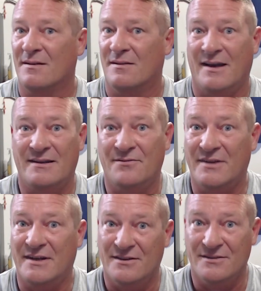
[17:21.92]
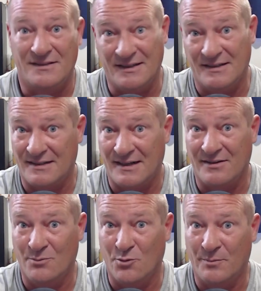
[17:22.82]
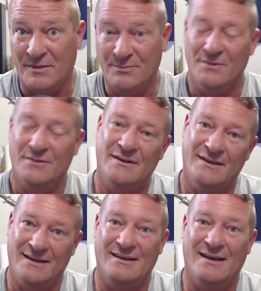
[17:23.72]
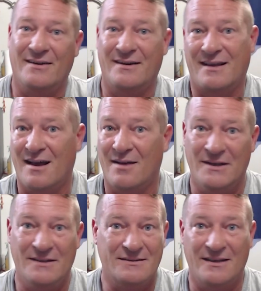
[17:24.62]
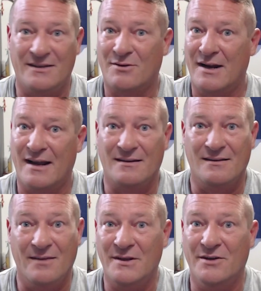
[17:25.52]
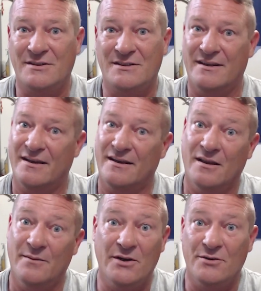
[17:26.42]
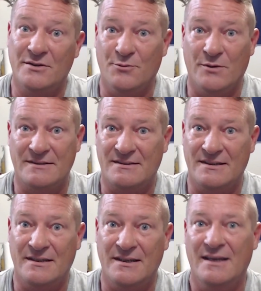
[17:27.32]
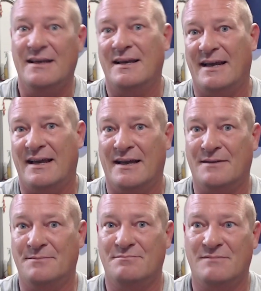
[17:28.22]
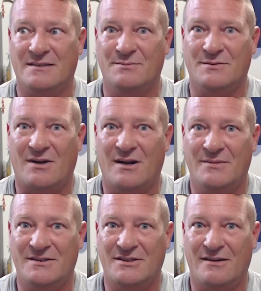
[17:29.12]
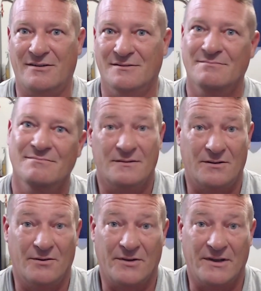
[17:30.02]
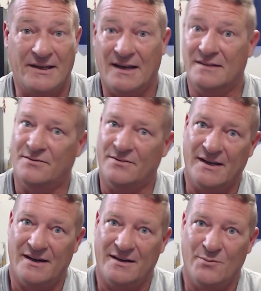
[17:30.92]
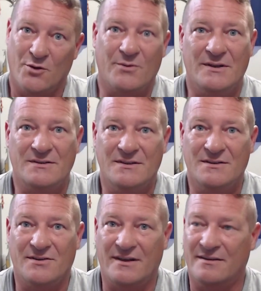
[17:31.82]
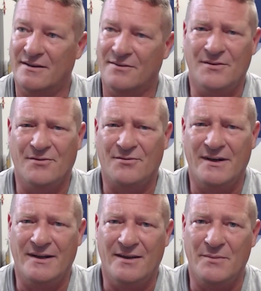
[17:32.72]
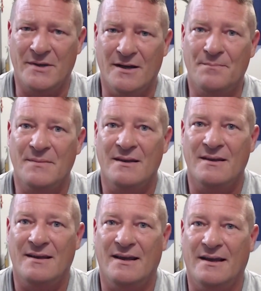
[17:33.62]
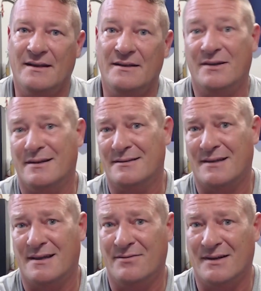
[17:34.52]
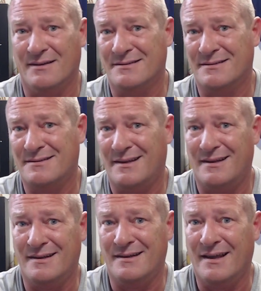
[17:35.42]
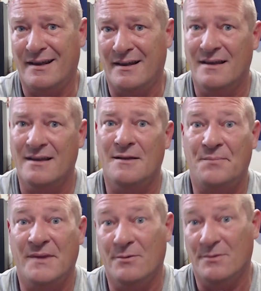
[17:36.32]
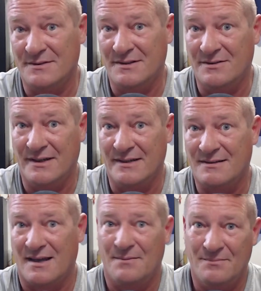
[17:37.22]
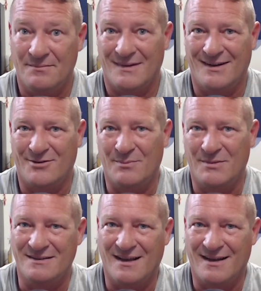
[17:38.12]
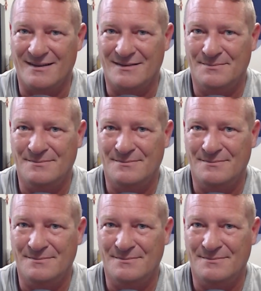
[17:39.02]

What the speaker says: like the videos. It gets it out to more people. Get down in the comments, interact, let me know what you think, let me know what you want to see, and get subscribed to the channel. So don't forget, guys, if you got any more questions or anything, feel free to hit me up. And you guys have an outstanding day, and we'll see you next time on Intrepid Exotics.